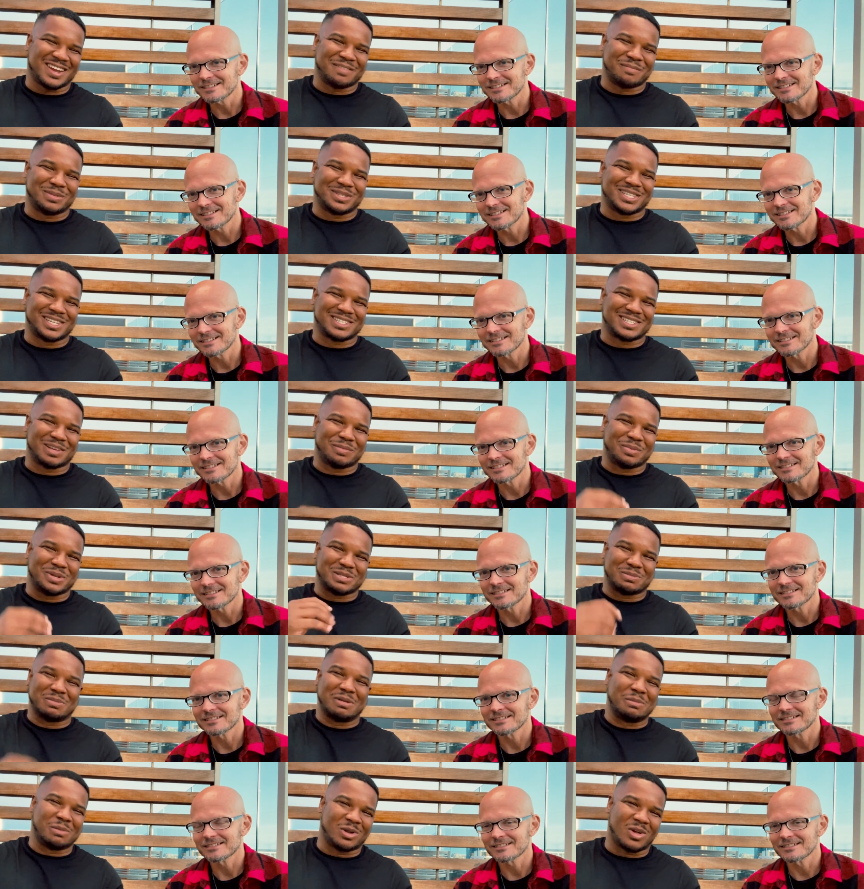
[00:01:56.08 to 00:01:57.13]
Speaker 1: and potentially
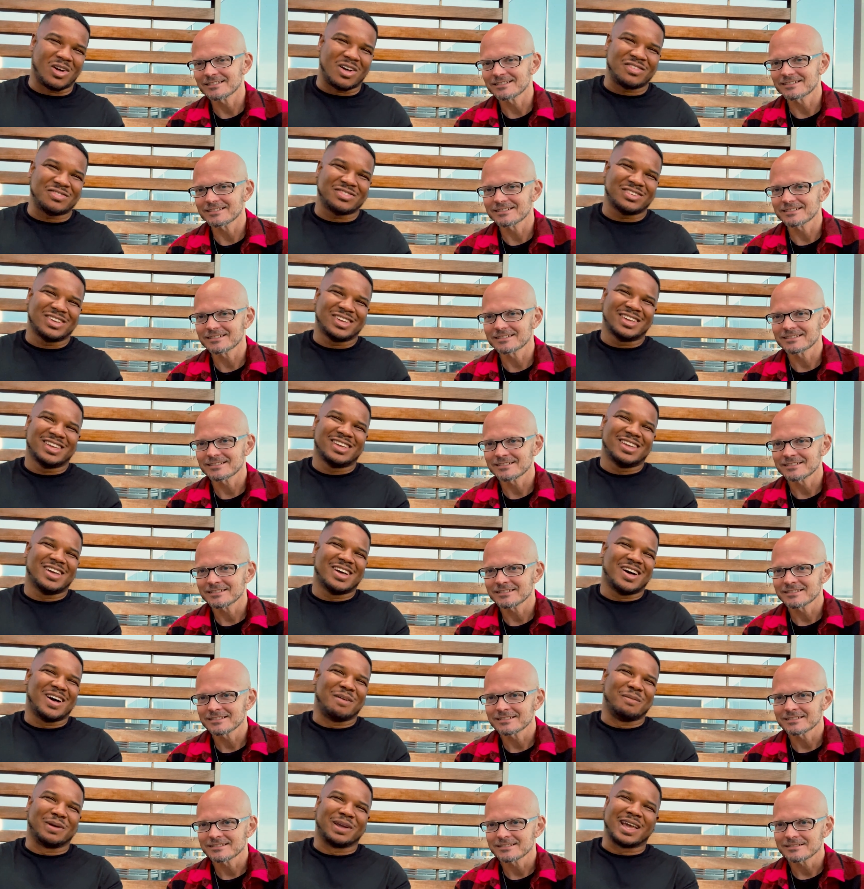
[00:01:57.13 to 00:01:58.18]
pissing people off,
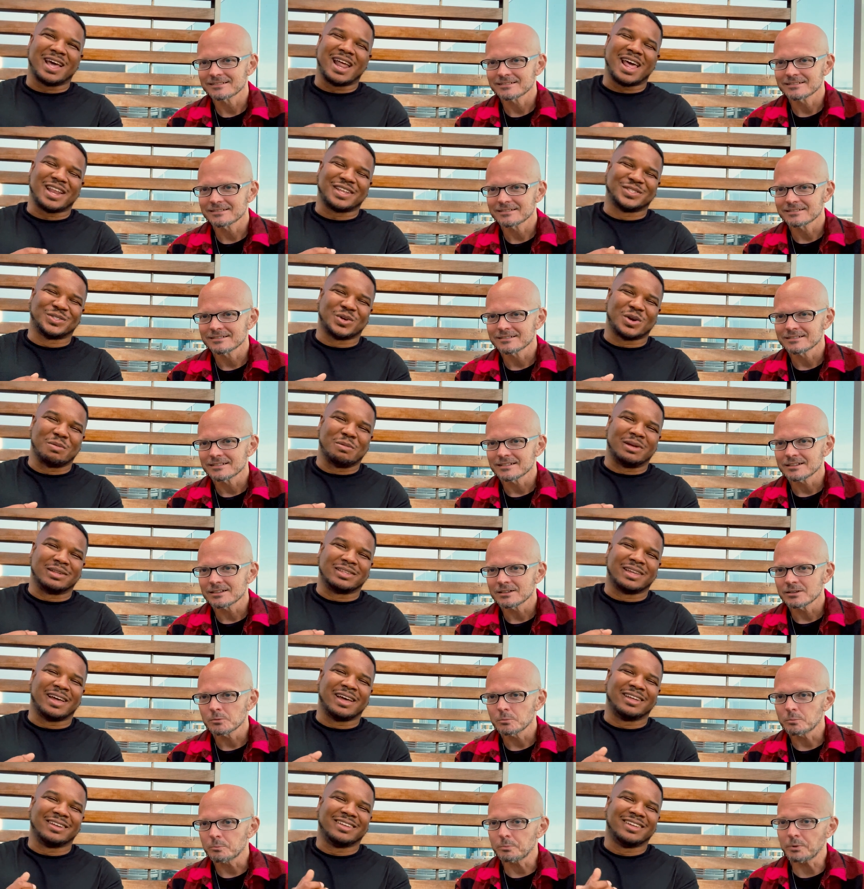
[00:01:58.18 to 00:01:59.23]
oh my God, I had a story about
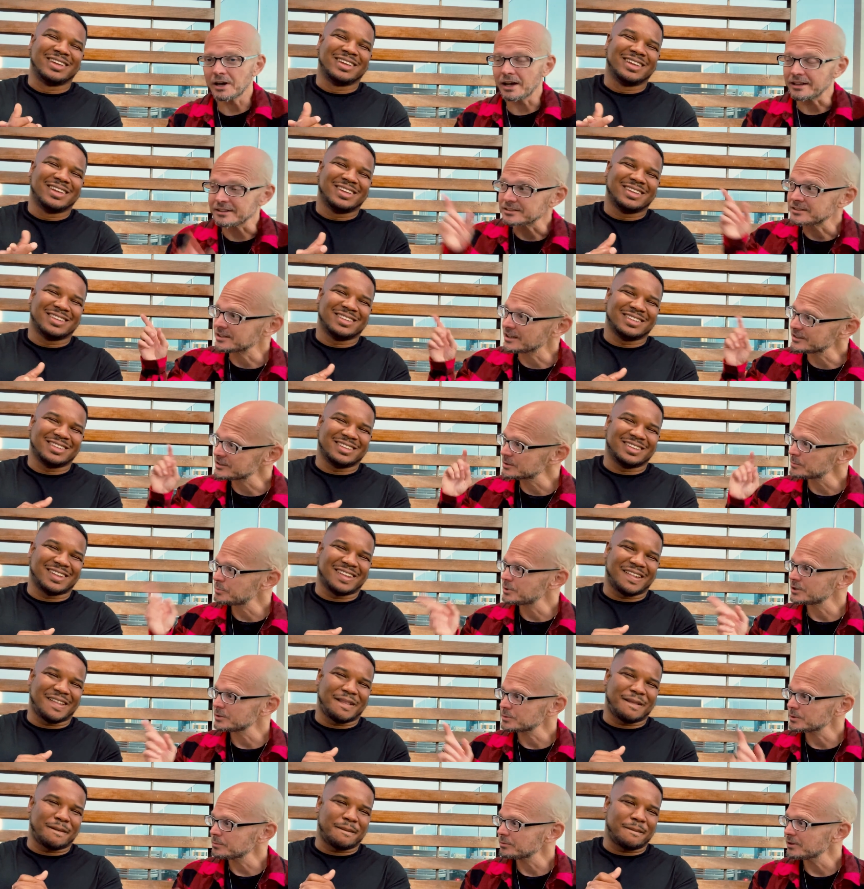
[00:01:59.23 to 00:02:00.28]
Speaker 2: that. But does it
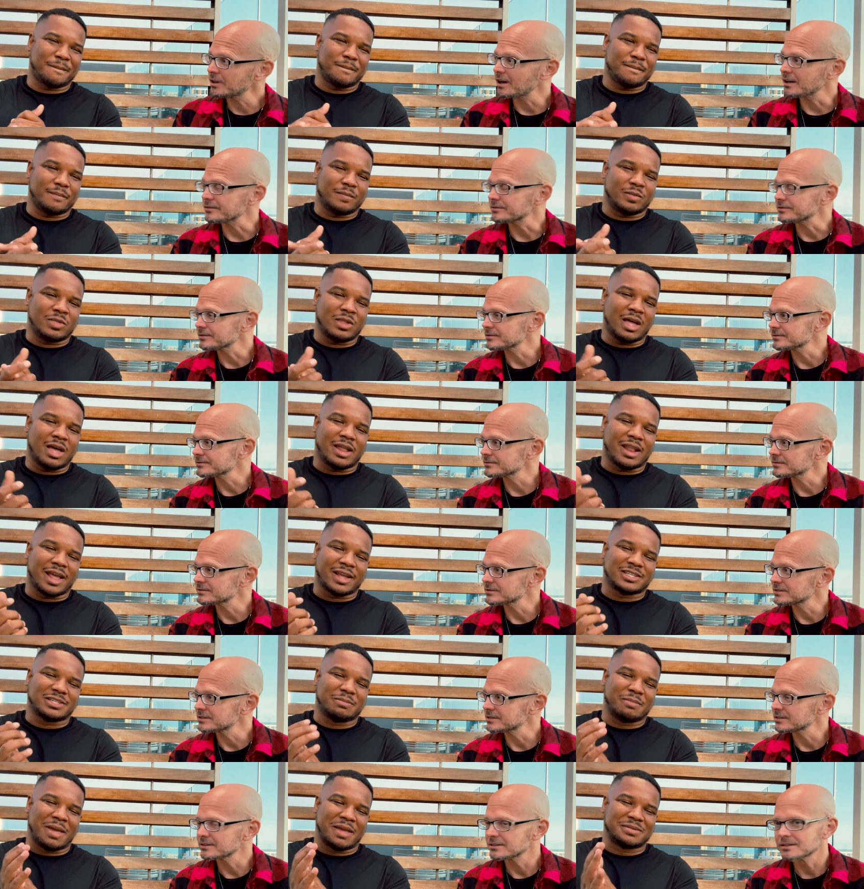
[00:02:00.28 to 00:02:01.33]
piss
Speaker 1: people off? No, it
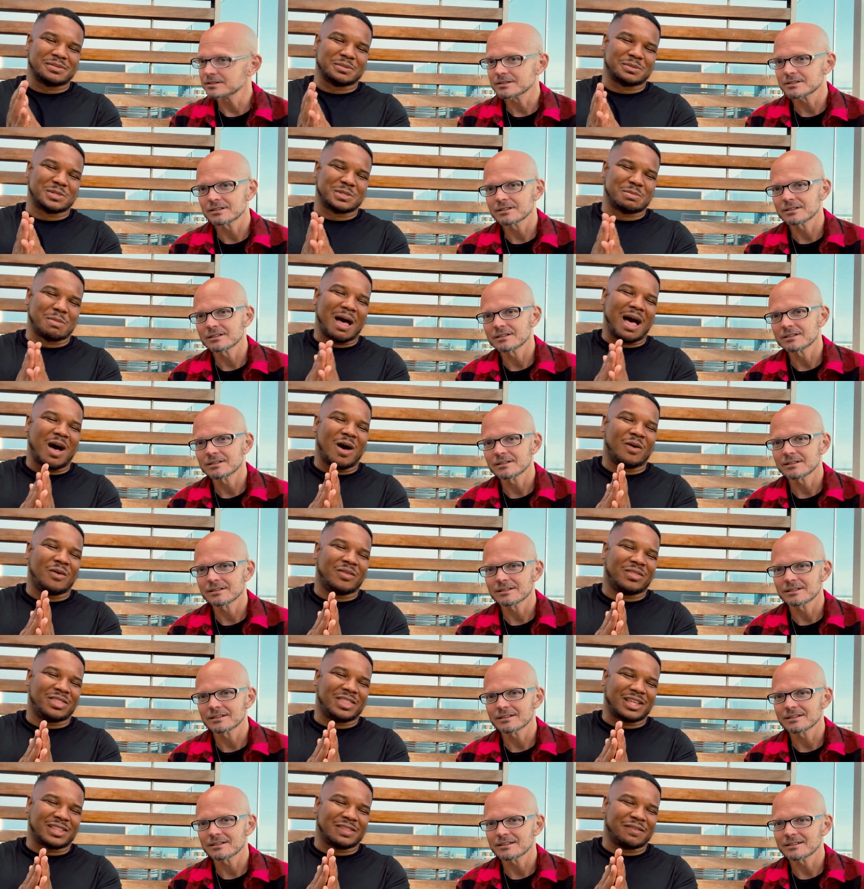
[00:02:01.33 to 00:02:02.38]
actually makes them
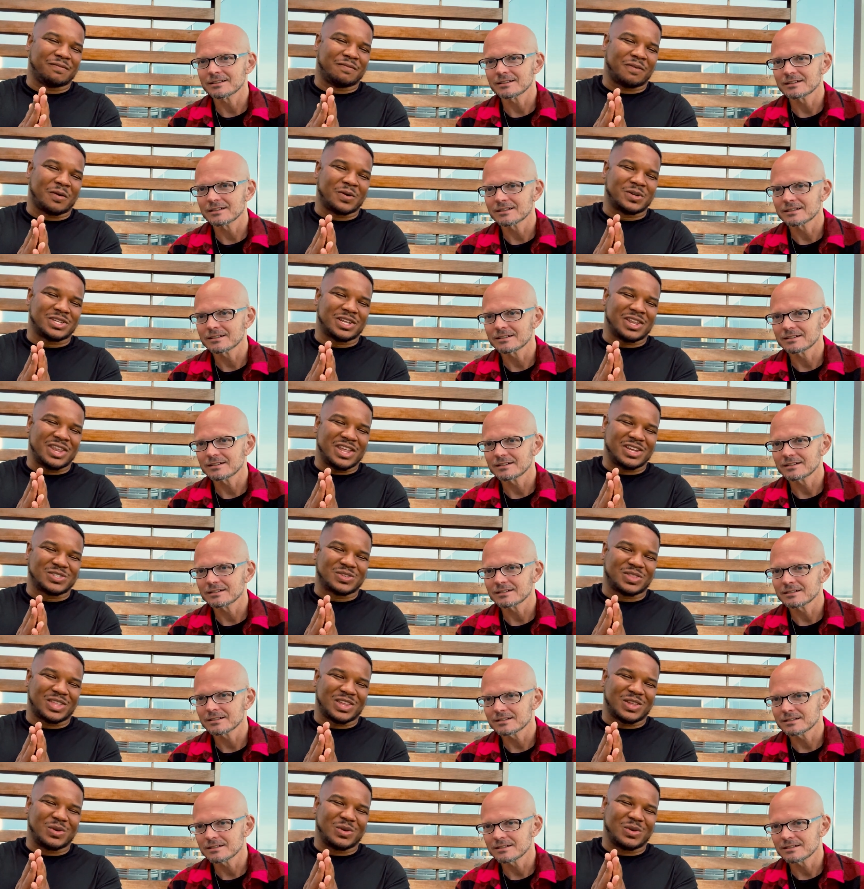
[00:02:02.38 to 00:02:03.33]
smile. Like the first initial thing